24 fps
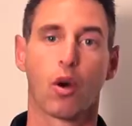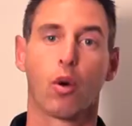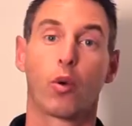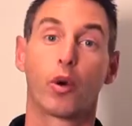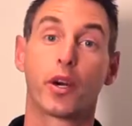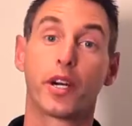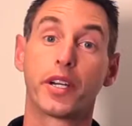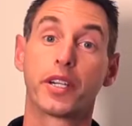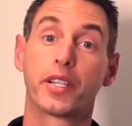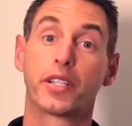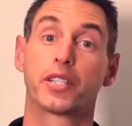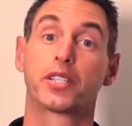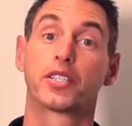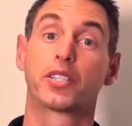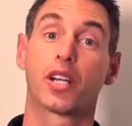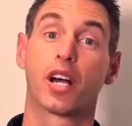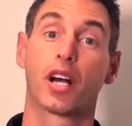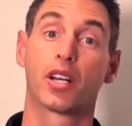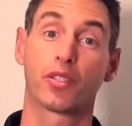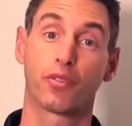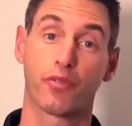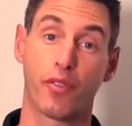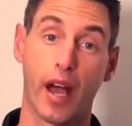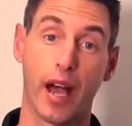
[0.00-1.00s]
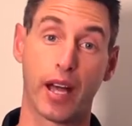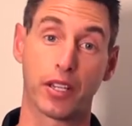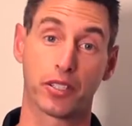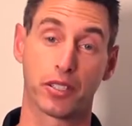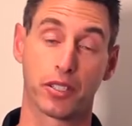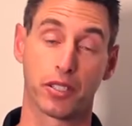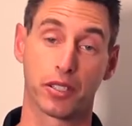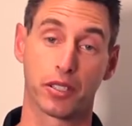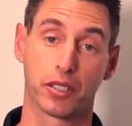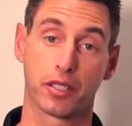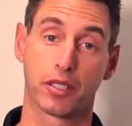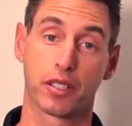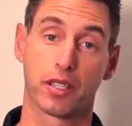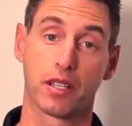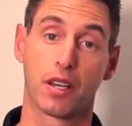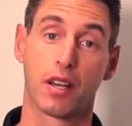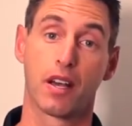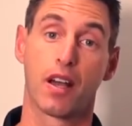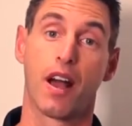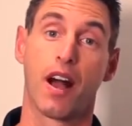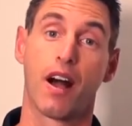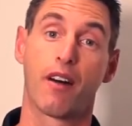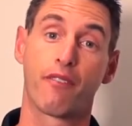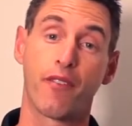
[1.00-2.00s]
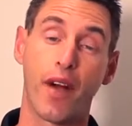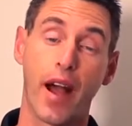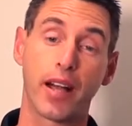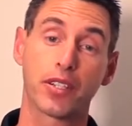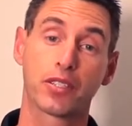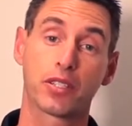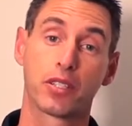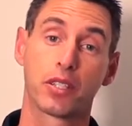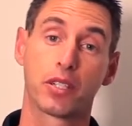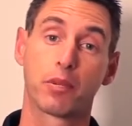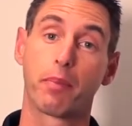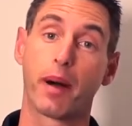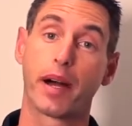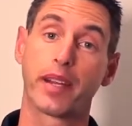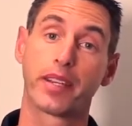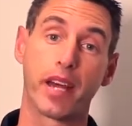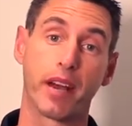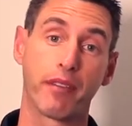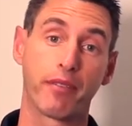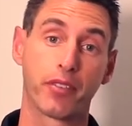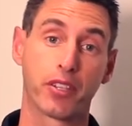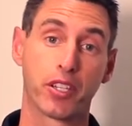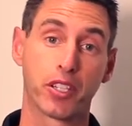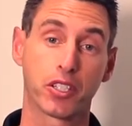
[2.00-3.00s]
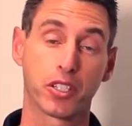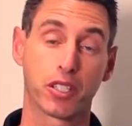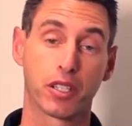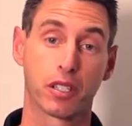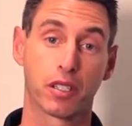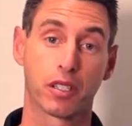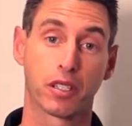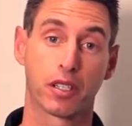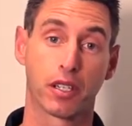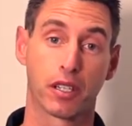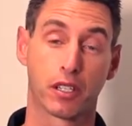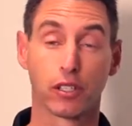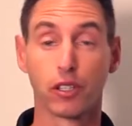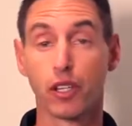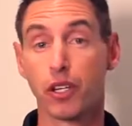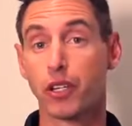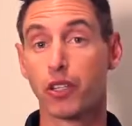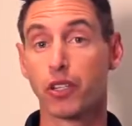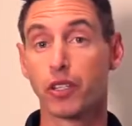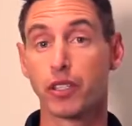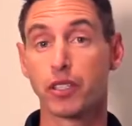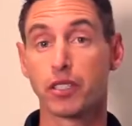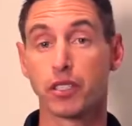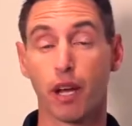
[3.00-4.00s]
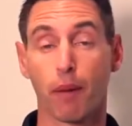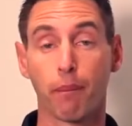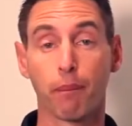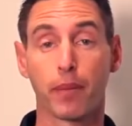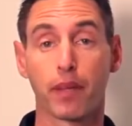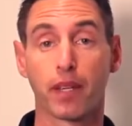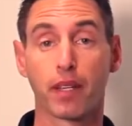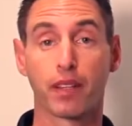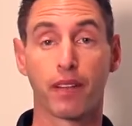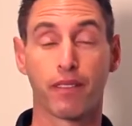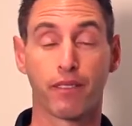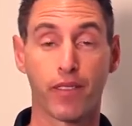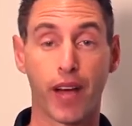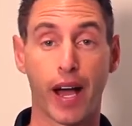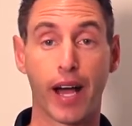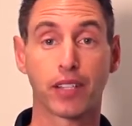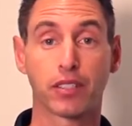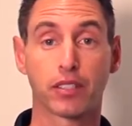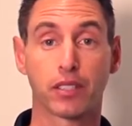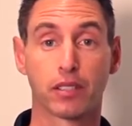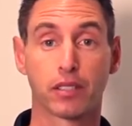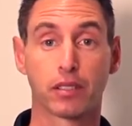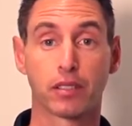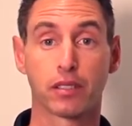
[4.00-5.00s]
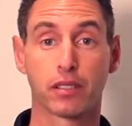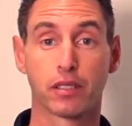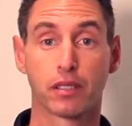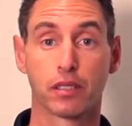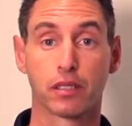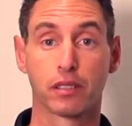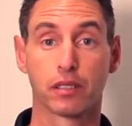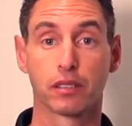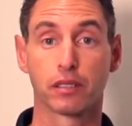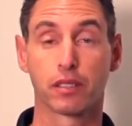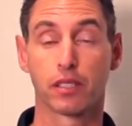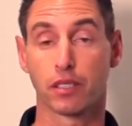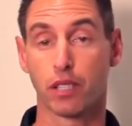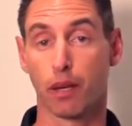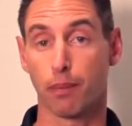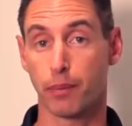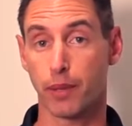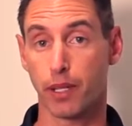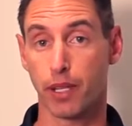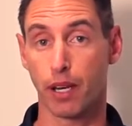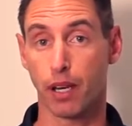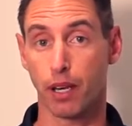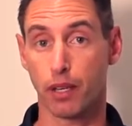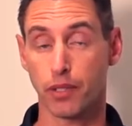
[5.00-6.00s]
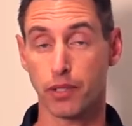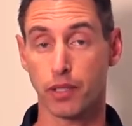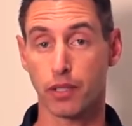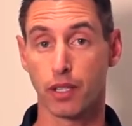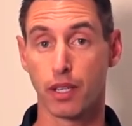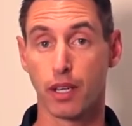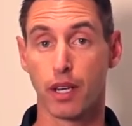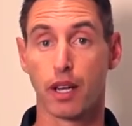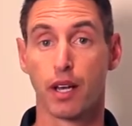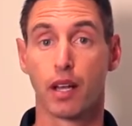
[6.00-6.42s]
We're here to discuss fasteners. A fastener, by definition, is literally something that fastens to something else.